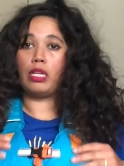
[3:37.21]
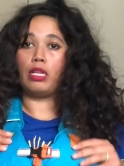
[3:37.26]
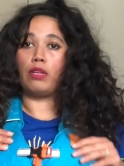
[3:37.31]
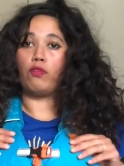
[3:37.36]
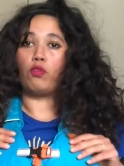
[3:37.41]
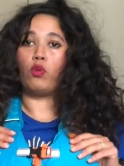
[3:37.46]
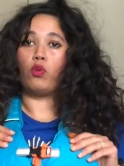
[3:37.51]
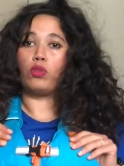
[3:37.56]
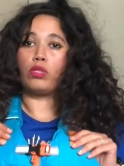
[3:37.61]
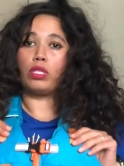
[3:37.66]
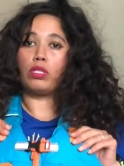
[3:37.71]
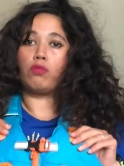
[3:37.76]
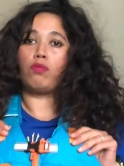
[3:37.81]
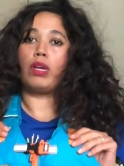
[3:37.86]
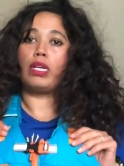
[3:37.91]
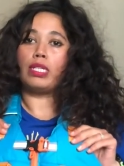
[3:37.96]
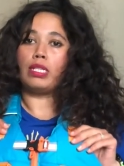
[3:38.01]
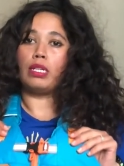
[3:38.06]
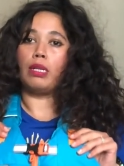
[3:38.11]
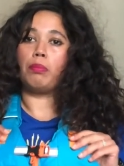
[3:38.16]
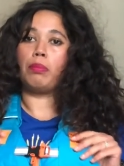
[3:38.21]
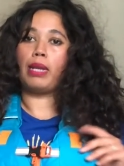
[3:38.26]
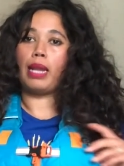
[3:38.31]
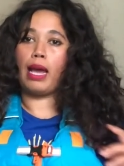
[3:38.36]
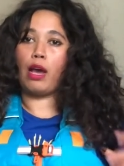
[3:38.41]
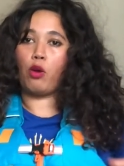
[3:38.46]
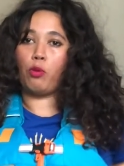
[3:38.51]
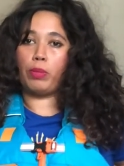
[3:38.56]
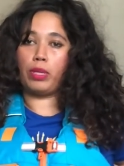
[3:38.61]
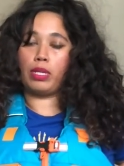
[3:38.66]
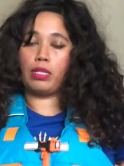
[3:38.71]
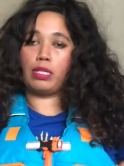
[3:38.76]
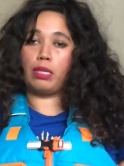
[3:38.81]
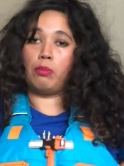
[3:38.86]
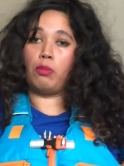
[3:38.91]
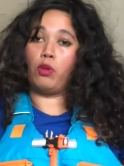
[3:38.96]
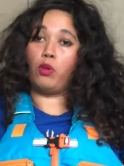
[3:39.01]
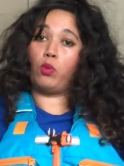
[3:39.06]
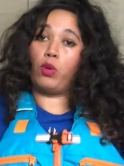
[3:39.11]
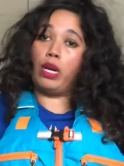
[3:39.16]
And of course it's riding up now because
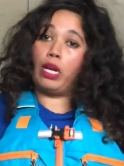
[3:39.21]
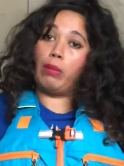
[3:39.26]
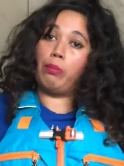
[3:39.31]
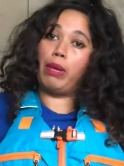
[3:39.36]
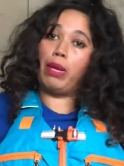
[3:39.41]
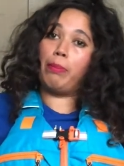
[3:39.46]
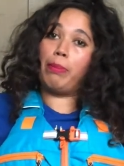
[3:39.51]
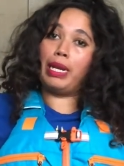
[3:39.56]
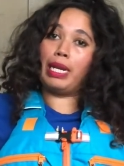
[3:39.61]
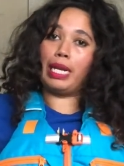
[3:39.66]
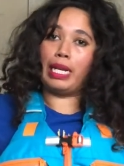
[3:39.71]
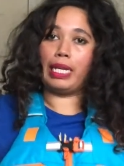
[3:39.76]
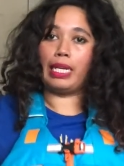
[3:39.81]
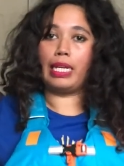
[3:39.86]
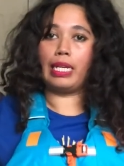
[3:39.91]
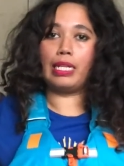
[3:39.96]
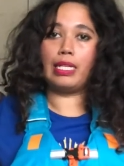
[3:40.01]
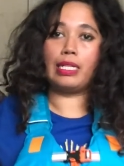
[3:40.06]
I'm not wearing my paddling kit.